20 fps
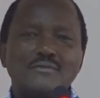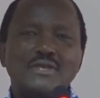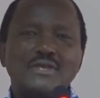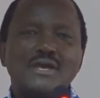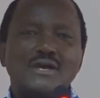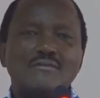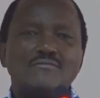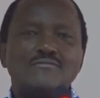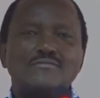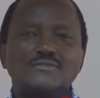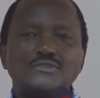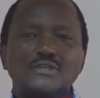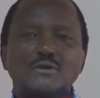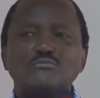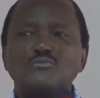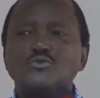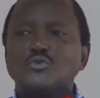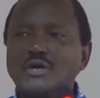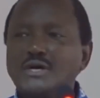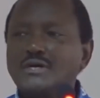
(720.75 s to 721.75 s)
we have
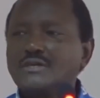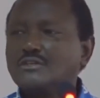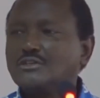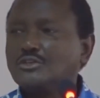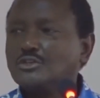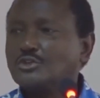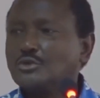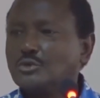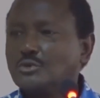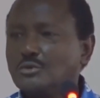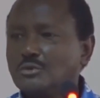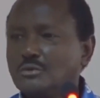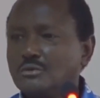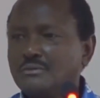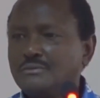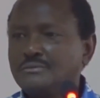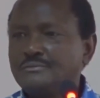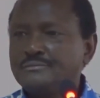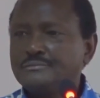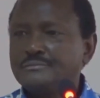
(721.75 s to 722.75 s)
some work to do.
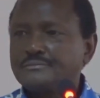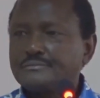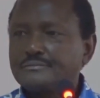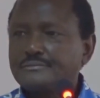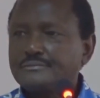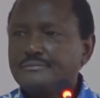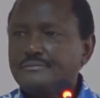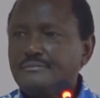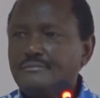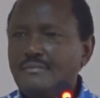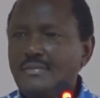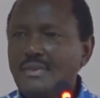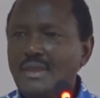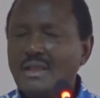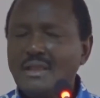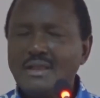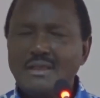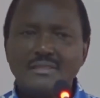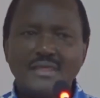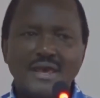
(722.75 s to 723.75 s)

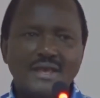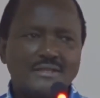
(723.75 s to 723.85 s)
And